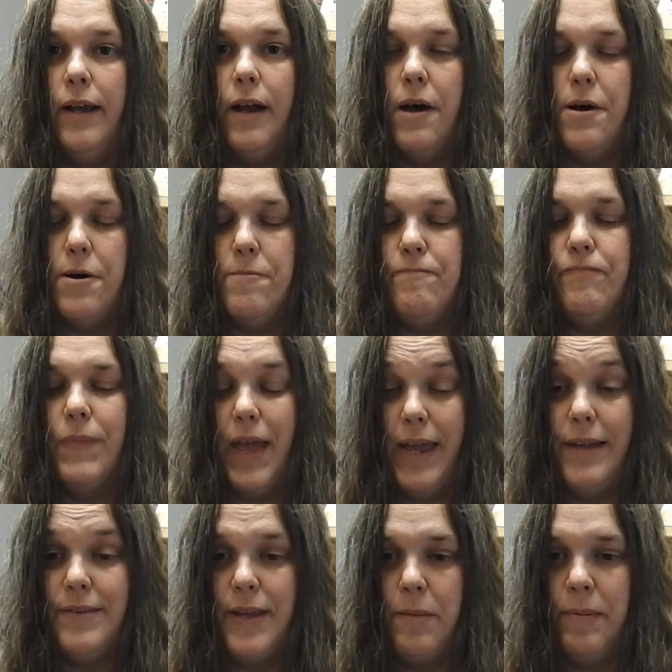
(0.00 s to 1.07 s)

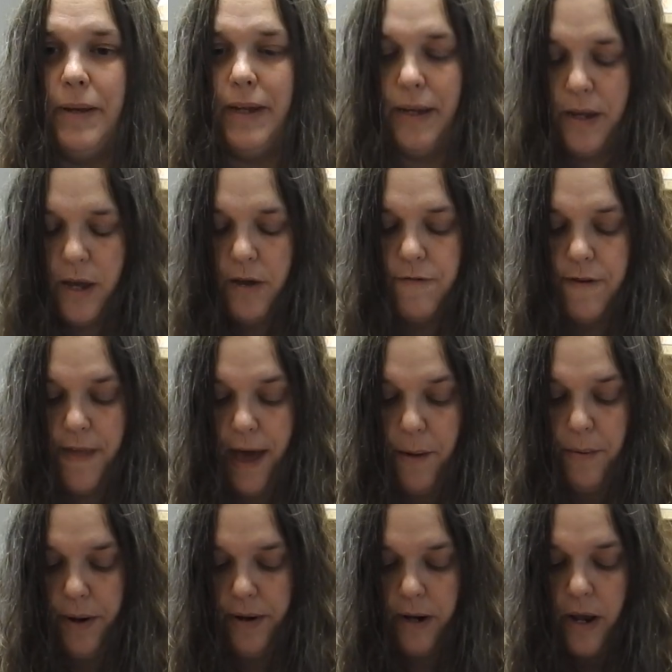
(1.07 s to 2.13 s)
ASAP for that
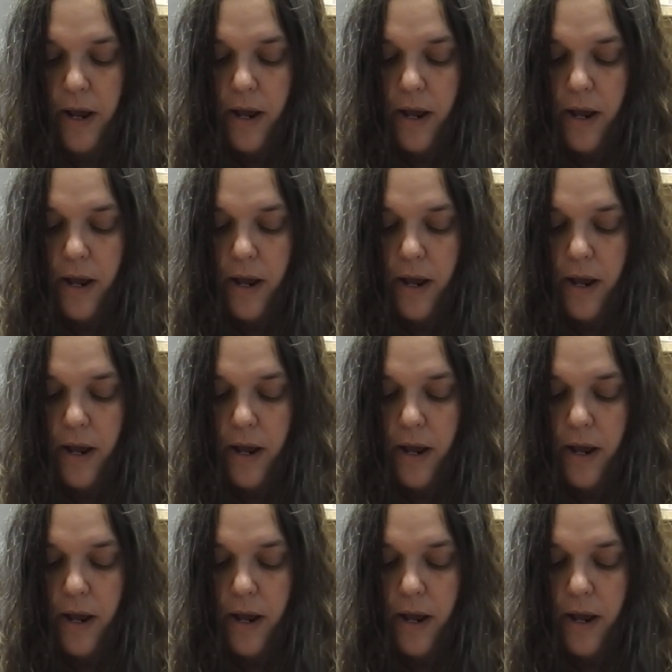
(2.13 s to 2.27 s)
one.